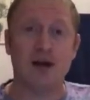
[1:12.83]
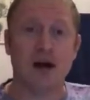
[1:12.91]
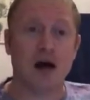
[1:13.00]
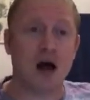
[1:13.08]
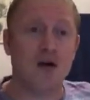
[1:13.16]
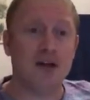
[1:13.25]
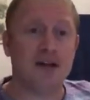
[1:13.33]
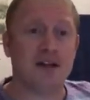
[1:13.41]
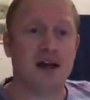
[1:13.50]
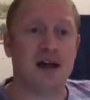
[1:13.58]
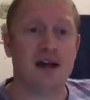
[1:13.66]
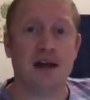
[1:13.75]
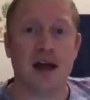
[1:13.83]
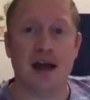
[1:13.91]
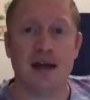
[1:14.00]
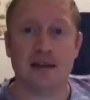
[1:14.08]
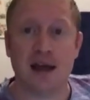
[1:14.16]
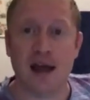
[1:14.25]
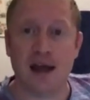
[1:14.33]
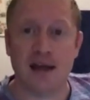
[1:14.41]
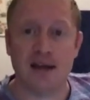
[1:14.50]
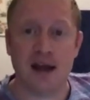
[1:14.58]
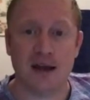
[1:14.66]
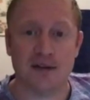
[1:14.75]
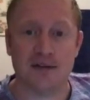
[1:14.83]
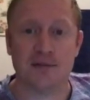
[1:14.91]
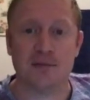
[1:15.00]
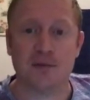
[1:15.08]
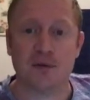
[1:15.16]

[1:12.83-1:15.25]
RSA and AES.